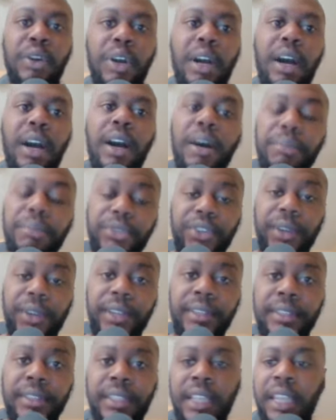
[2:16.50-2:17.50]

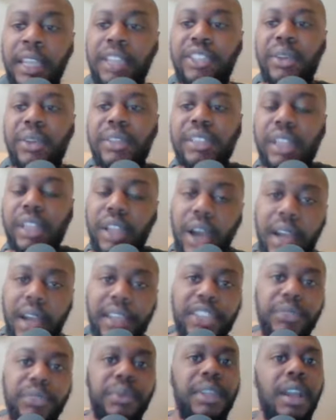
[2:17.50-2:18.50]
uptrend. So as long
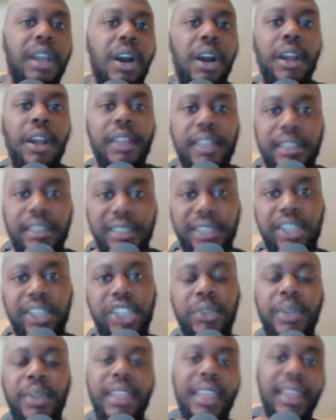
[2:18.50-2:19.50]
as we are
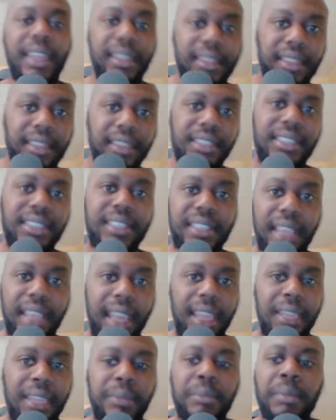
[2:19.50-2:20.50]
continuing in this
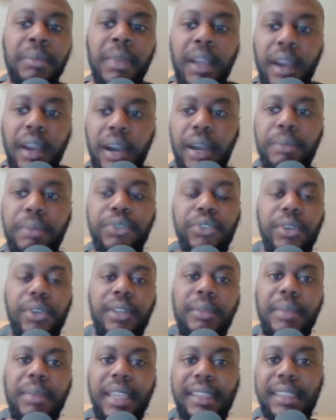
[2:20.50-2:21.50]
same uptrend,
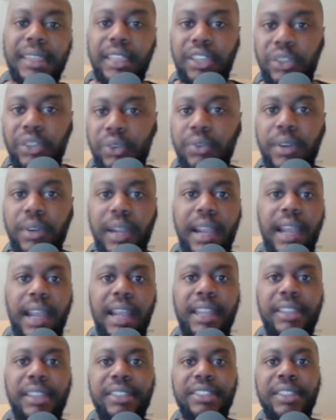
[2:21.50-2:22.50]
making newer
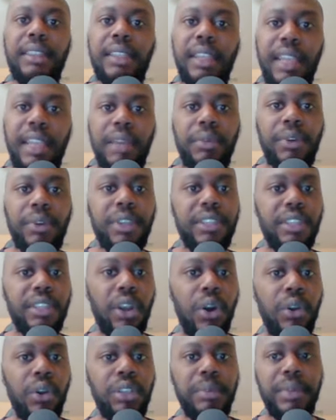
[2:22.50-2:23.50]
highs, the network is
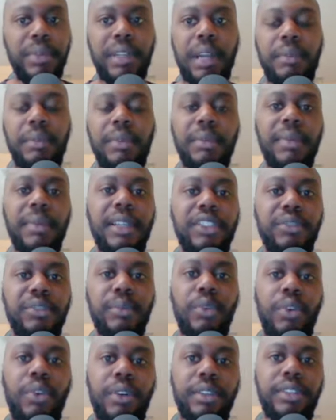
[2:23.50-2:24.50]
only becoming much
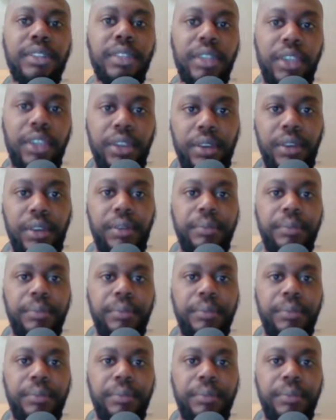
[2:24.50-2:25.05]
more secure.